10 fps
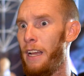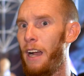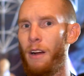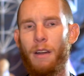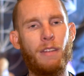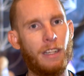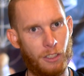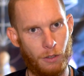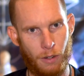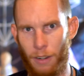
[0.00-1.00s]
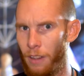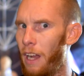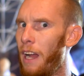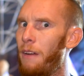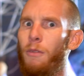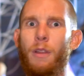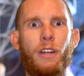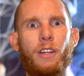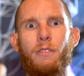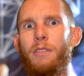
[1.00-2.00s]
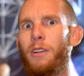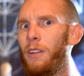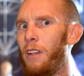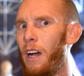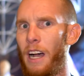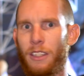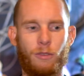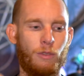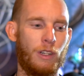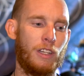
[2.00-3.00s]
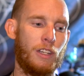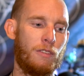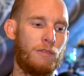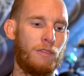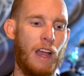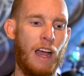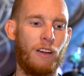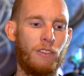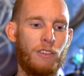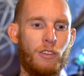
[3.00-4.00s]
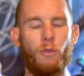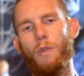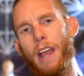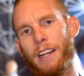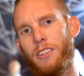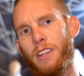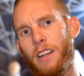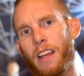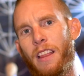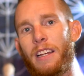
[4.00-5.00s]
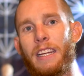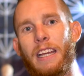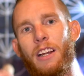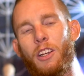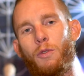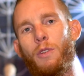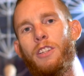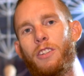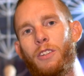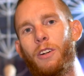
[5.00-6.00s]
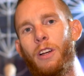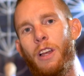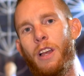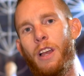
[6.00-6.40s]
how everything's going in life, whether you feel lost, whether you found direction, and then get a crystal